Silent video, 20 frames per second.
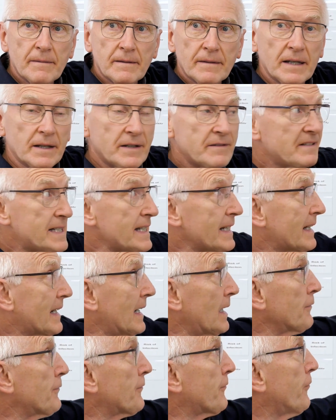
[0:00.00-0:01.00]
If I
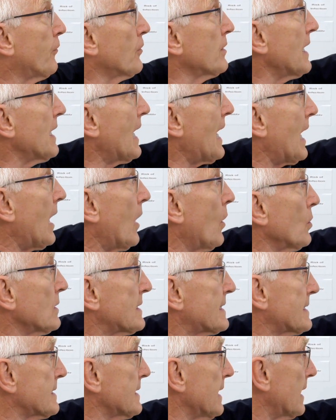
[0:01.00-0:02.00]
generate the force from the
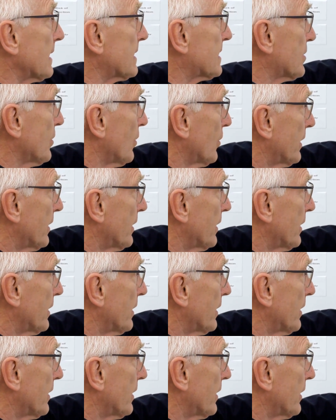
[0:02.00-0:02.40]
outside,